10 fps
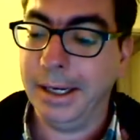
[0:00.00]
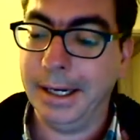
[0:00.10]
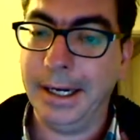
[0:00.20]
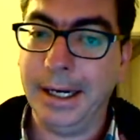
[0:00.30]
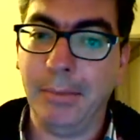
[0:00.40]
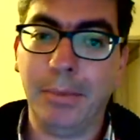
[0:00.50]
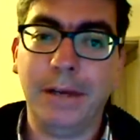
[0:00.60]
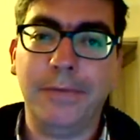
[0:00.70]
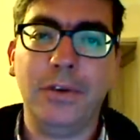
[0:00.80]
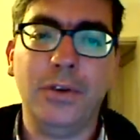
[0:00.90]

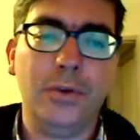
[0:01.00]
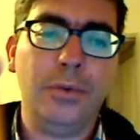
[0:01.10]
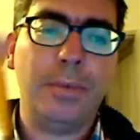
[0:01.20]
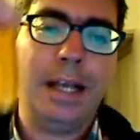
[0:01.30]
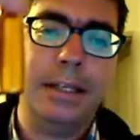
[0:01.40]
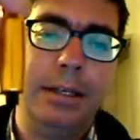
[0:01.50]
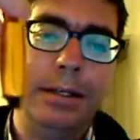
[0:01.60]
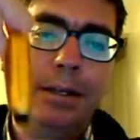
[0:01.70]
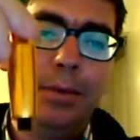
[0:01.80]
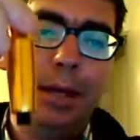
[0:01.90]
But if you
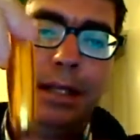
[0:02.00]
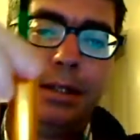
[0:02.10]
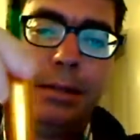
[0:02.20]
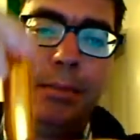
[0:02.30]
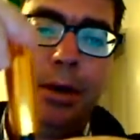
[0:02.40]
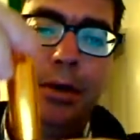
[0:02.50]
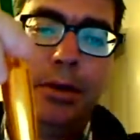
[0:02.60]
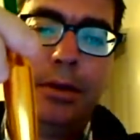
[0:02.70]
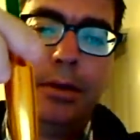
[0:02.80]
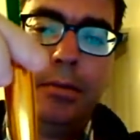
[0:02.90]
basically rested
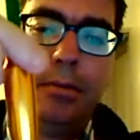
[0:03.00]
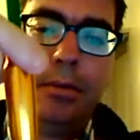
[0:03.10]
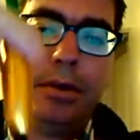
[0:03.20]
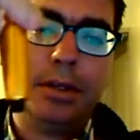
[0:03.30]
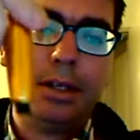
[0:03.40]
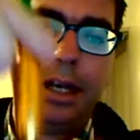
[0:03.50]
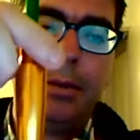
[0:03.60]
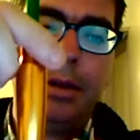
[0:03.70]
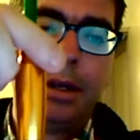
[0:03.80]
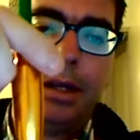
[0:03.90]
both of them on the
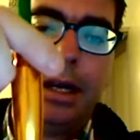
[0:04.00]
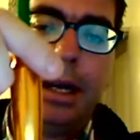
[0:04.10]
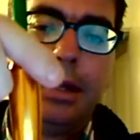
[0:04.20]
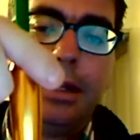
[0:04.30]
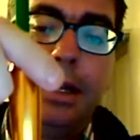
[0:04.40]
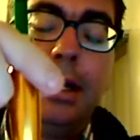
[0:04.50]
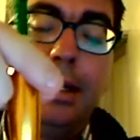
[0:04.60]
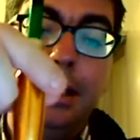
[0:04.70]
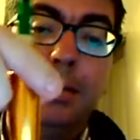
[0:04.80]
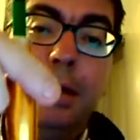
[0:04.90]
table like that,
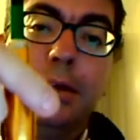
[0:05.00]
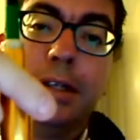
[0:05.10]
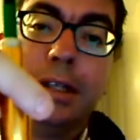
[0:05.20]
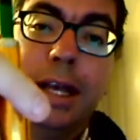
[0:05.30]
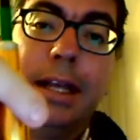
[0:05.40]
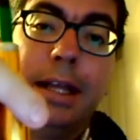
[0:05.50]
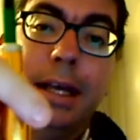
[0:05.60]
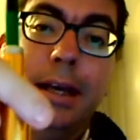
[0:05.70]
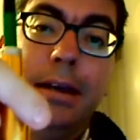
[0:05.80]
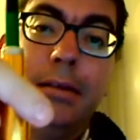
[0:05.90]
this one will stand
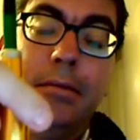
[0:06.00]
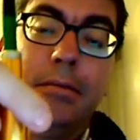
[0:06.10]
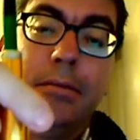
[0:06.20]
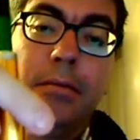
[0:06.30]
there,